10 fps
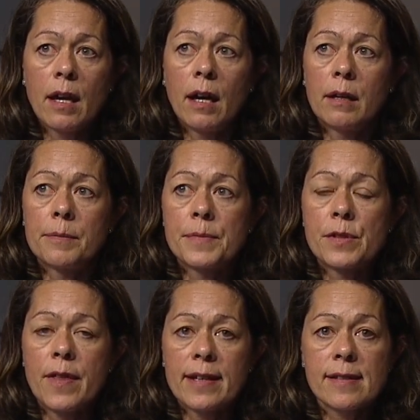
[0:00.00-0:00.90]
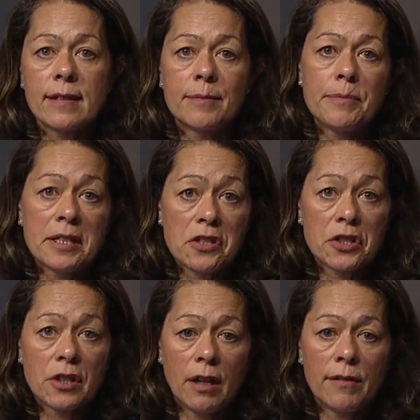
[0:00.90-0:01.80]
Um, so that's a
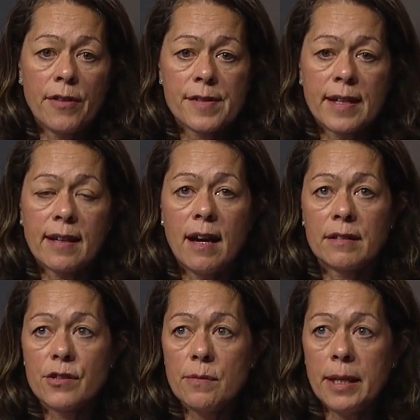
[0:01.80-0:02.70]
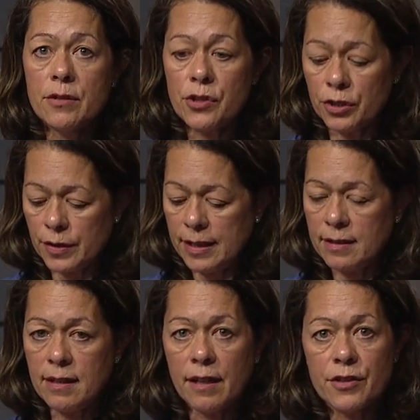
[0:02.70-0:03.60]
picture of the psychology major in
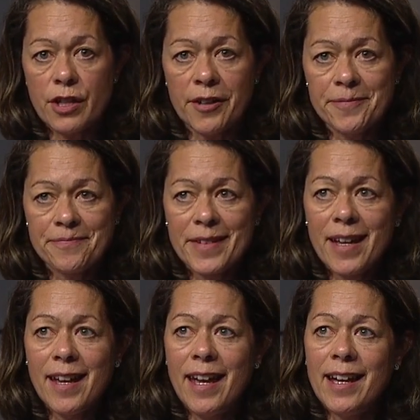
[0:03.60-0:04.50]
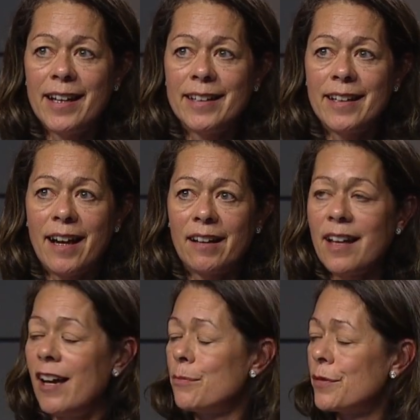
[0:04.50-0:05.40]
a nutshell, and I'll have